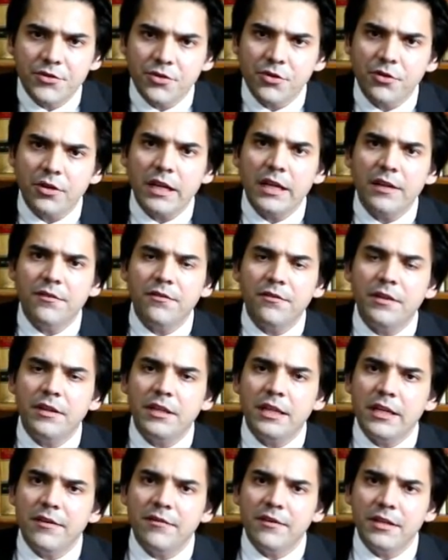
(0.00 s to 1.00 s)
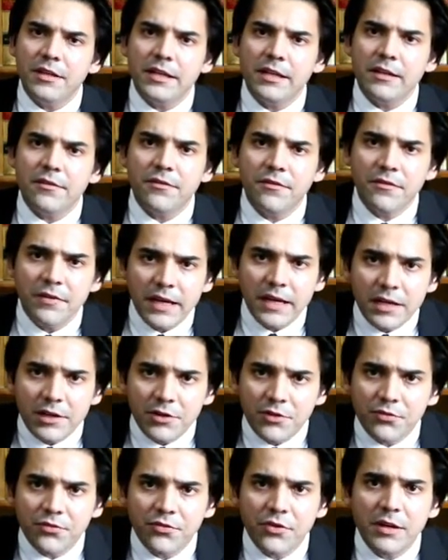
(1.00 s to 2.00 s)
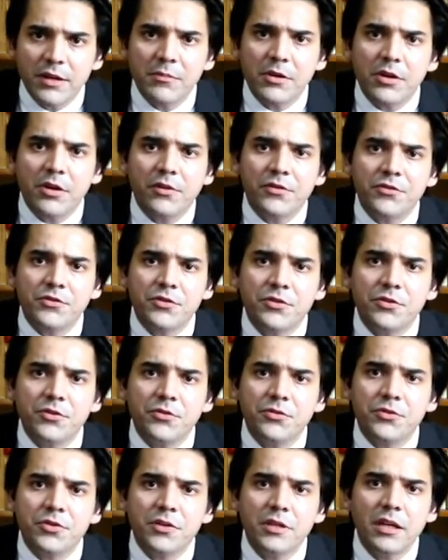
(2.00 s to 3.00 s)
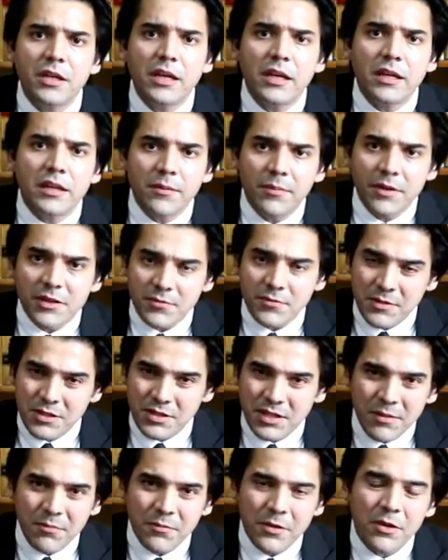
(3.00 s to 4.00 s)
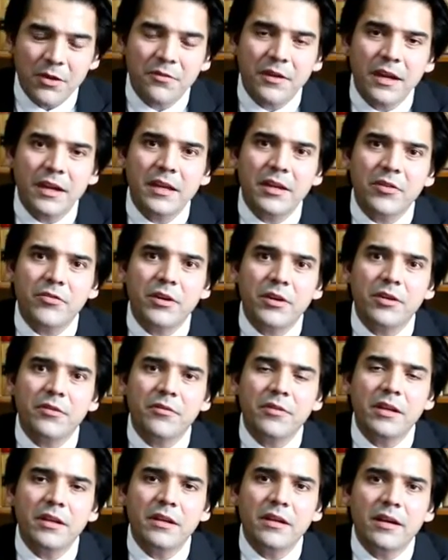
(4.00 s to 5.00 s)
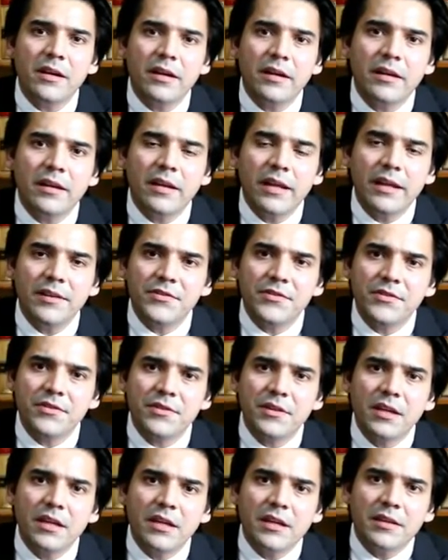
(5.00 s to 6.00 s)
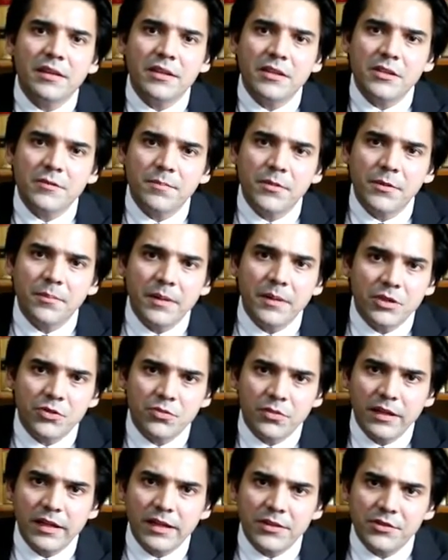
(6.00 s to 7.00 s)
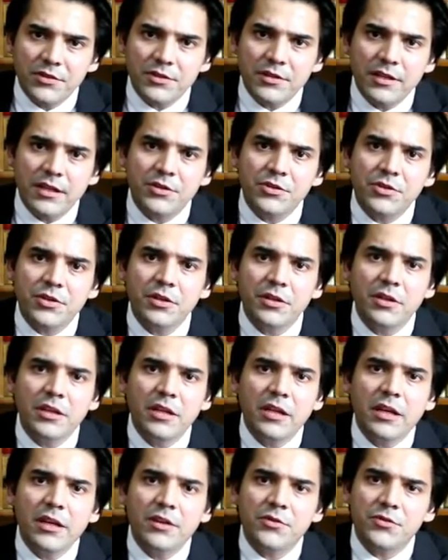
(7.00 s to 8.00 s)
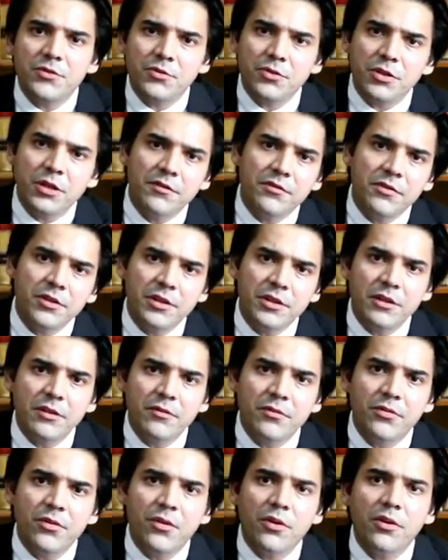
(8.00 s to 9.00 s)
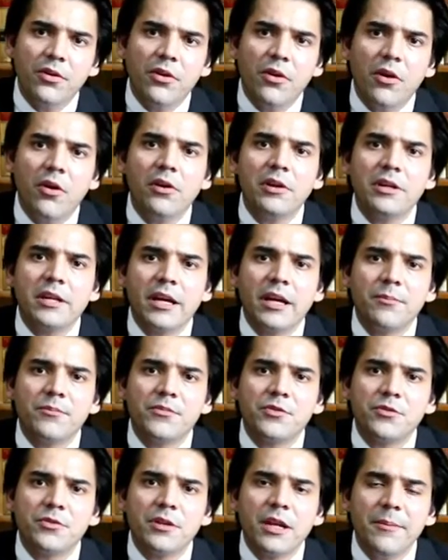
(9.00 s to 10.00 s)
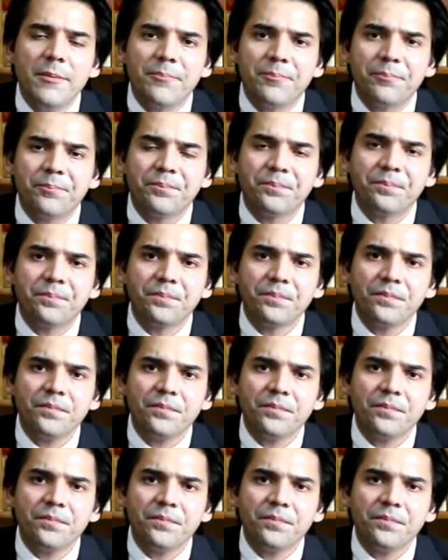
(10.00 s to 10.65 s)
And so if in the event it failed to frame a constitution, there must be some way of getting rid of it, unless this perpetual legislature is to govern for all times to come.